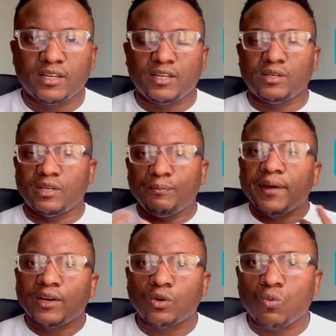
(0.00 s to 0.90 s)

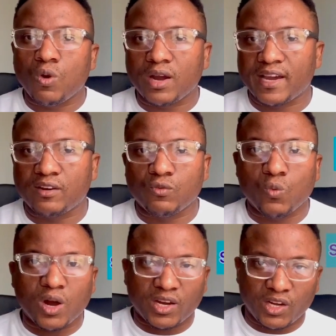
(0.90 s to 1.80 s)
depending on what kind of
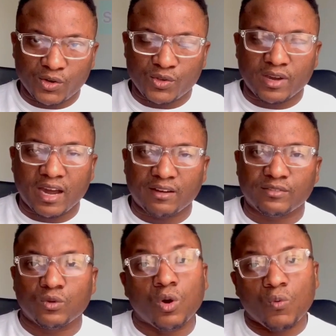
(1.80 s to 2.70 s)
workload you have
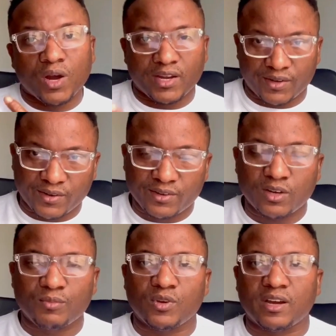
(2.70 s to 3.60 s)
or what
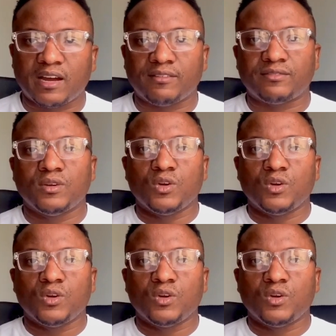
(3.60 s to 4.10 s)
curriculum you have,